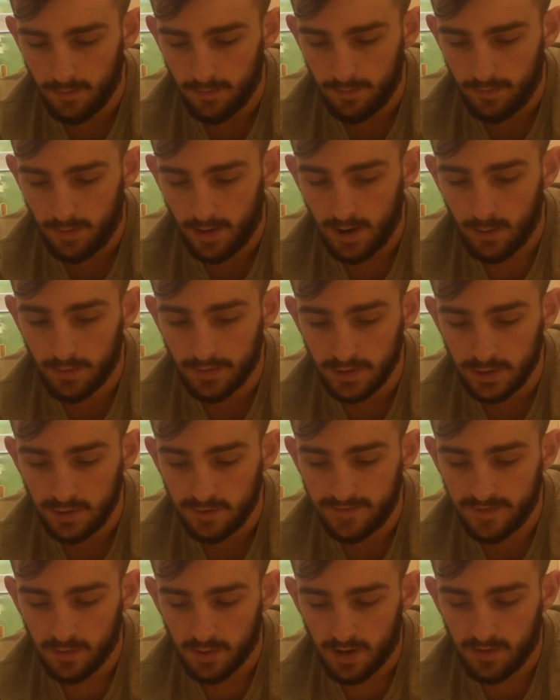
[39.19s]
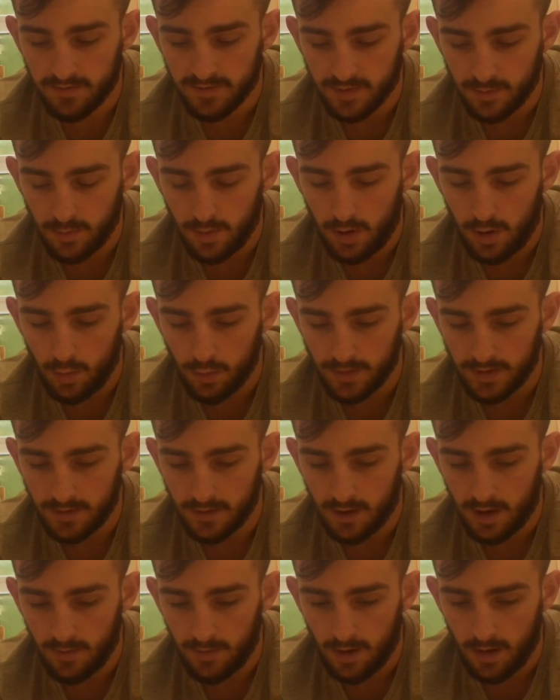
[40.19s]
Buy one that you feel comfortable holding.
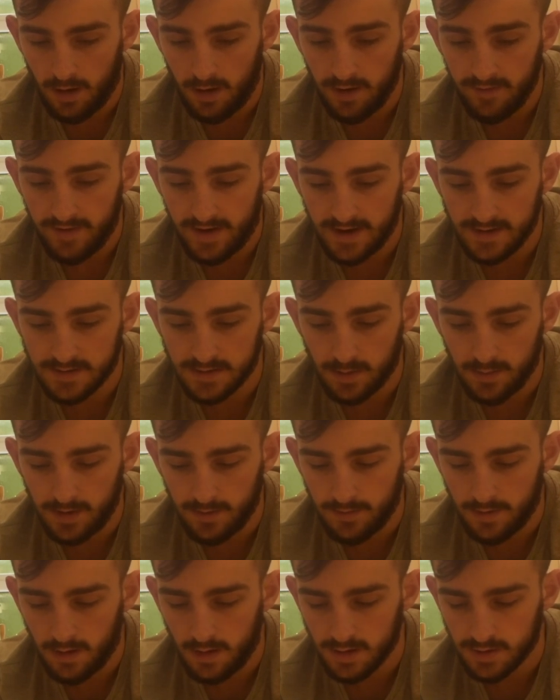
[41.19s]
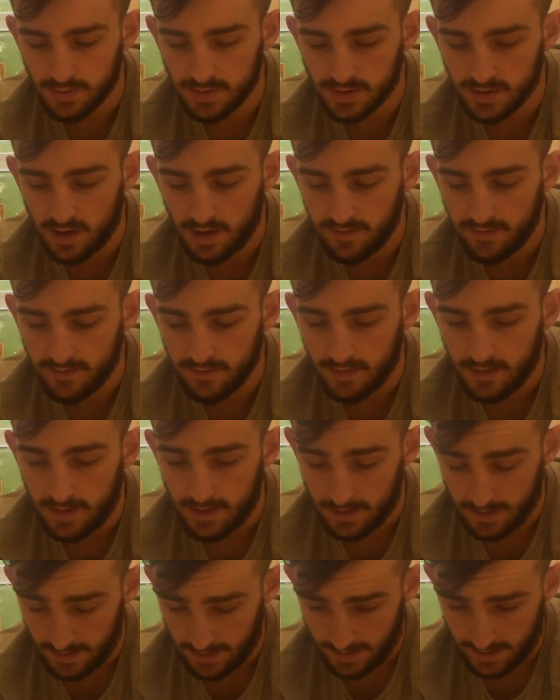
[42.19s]
I've had some in the past which I've
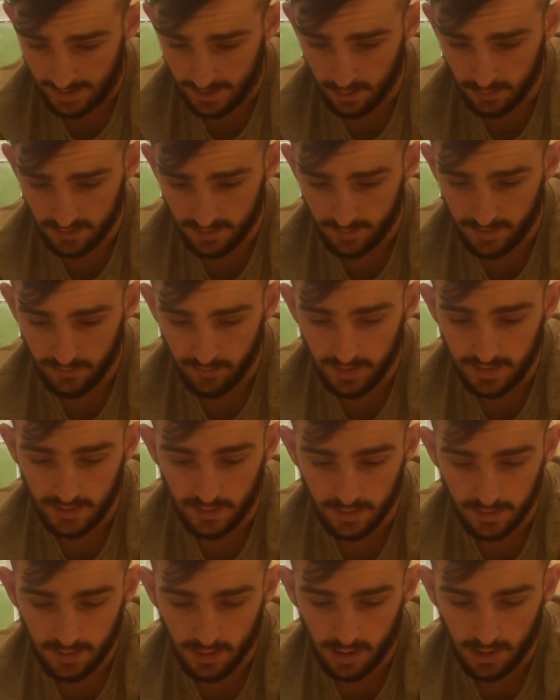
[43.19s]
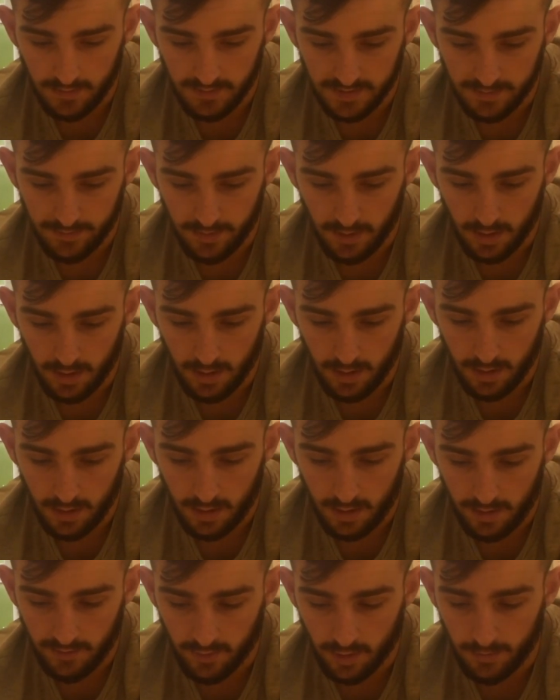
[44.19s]
held. They've been really good knives, but
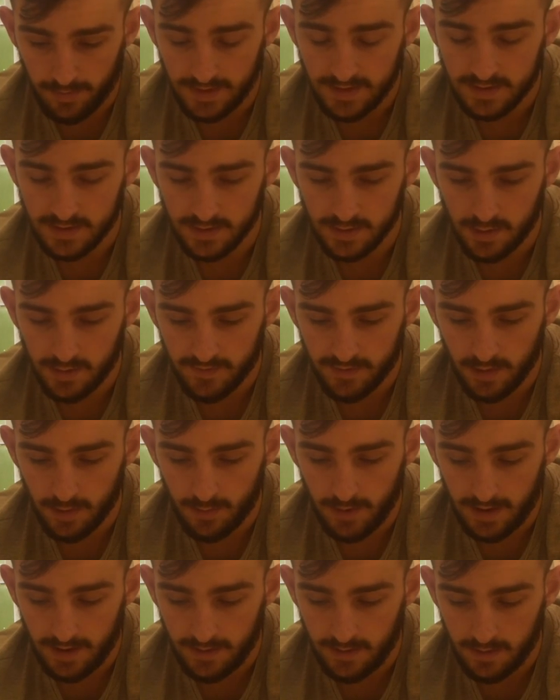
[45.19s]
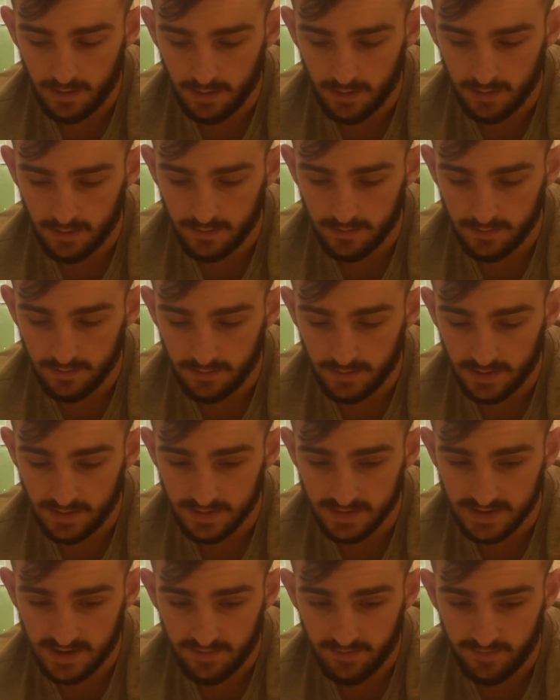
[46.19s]
I've got blisters off them and they
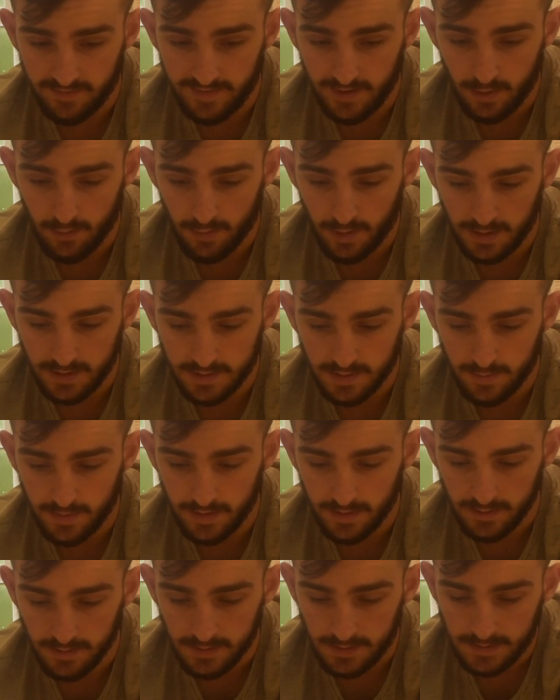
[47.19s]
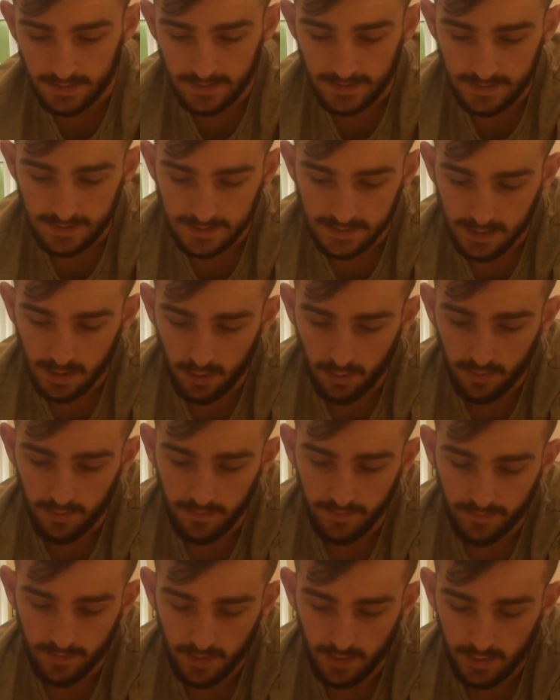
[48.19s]
just haven't felt right to me. So
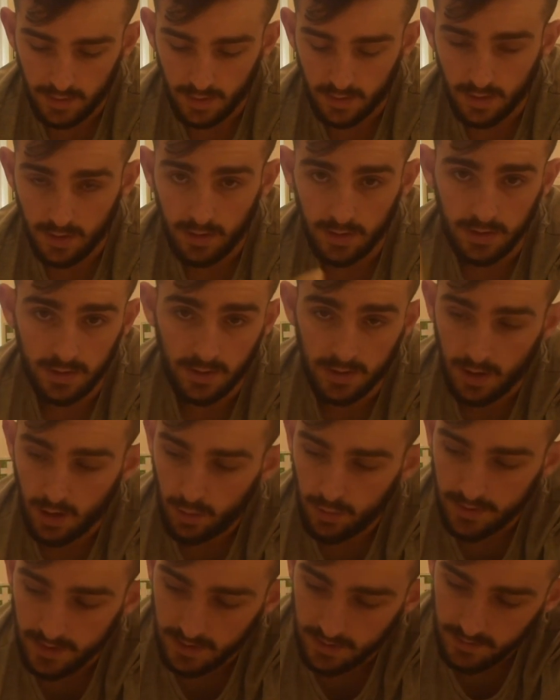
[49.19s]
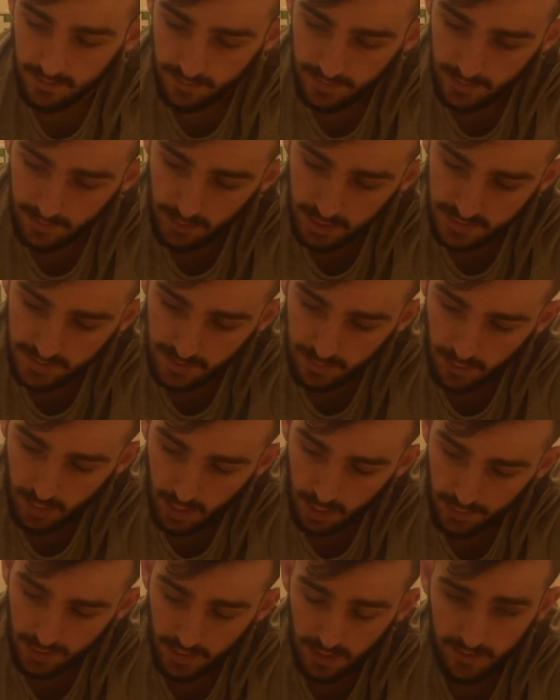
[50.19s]
you can hold it, but most people will
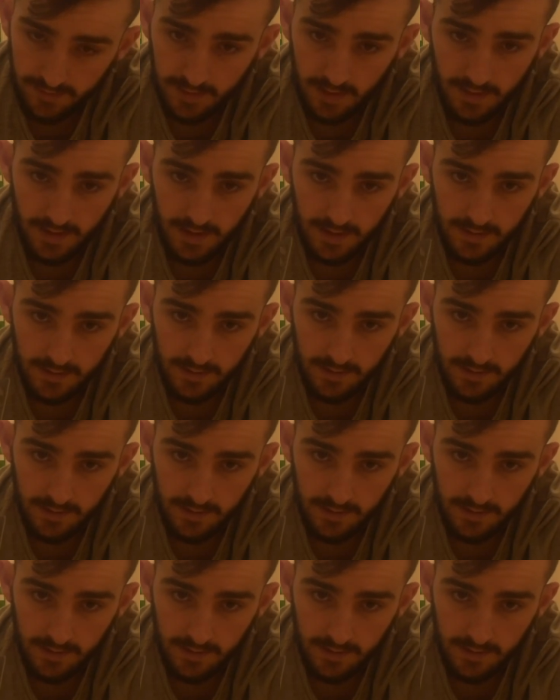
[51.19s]
hold a knife like that.